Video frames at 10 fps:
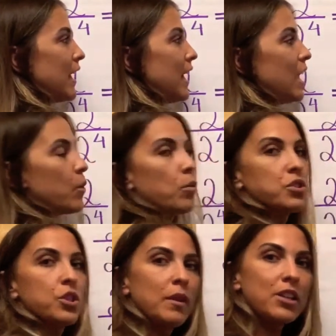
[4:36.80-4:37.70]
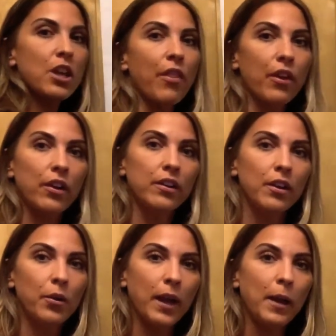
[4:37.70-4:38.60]
equal to each other,
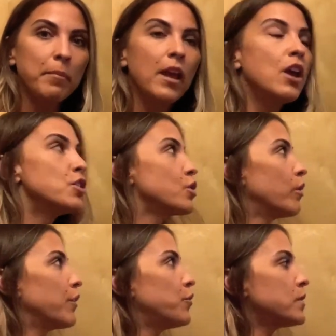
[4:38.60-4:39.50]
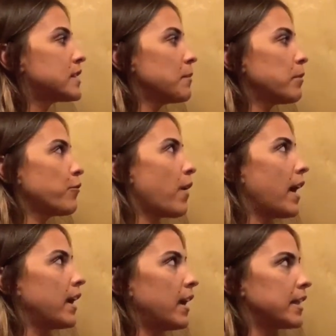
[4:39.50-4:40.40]
okay? So if you simplify
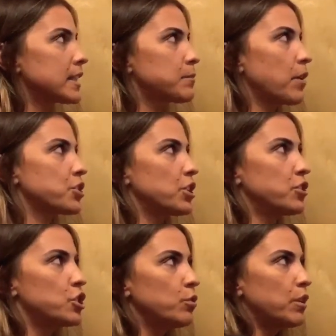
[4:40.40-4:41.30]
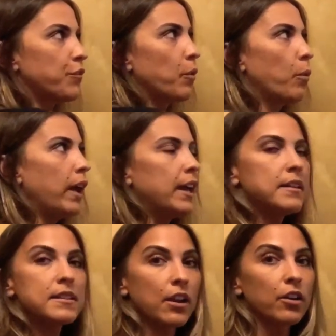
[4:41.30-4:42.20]
an expression two different
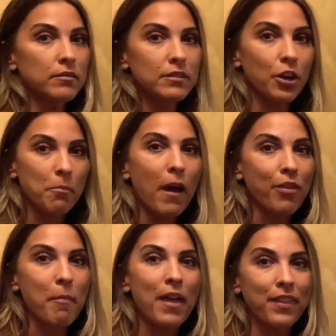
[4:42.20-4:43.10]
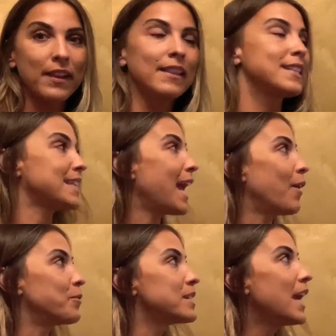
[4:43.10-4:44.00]
ways that are, that are mathematically
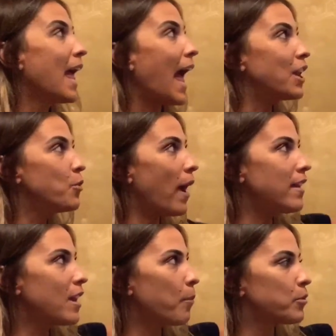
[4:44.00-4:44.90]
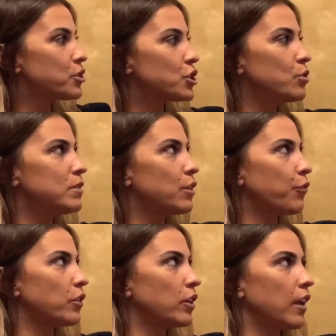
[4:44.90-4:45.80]
sound, and you end up with two
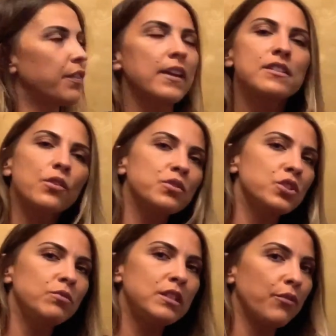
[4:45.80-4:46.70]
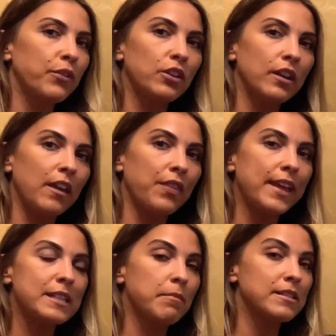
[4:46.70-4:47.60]
different looking things, those two different looking
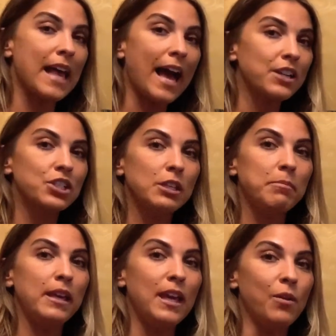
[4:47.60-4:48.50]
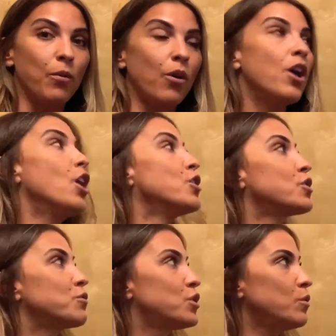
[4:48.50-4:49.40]
things must actually be equal.
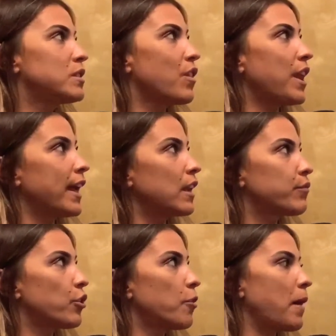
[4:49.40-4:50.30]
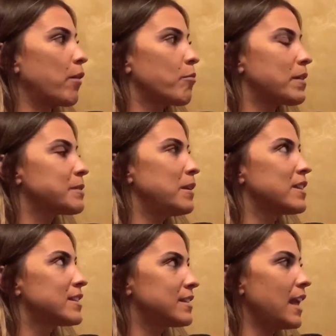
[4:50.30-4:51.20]
So two to the negative third power must be the
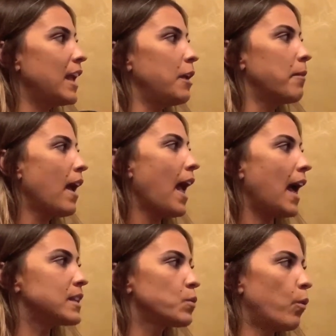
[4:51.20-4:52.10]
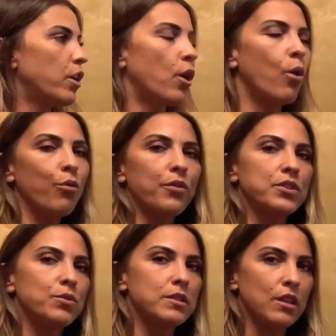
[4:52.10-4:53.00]
same as one over
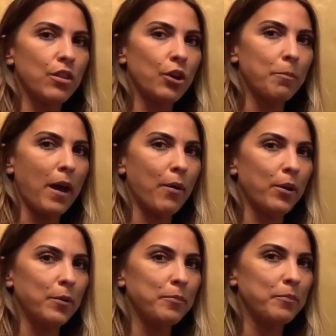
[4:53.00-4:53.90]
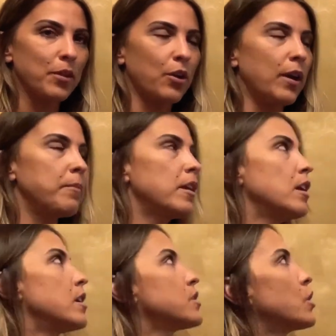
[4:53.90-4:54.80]
two to the third power, all right?
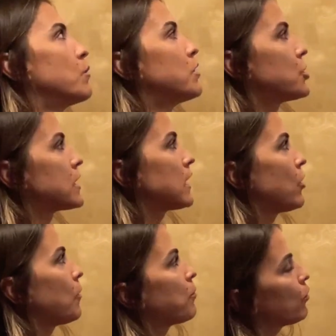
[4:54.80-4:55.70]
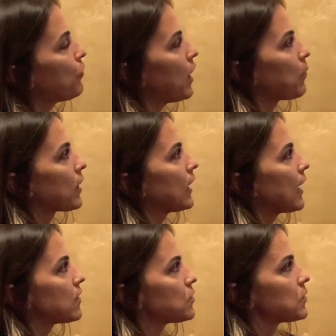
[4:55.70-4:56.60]
So just a little proof, and now we're gonna
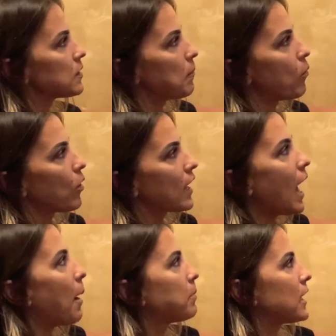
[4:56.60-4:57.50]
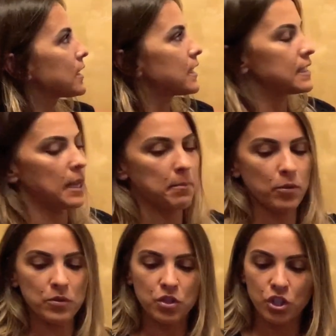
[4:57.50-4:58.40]
get into some more complex
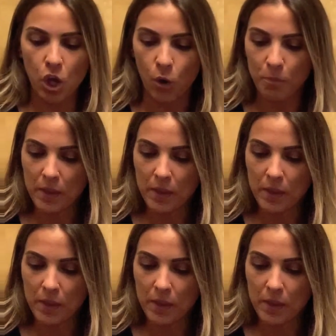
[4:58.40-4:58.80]
examples. So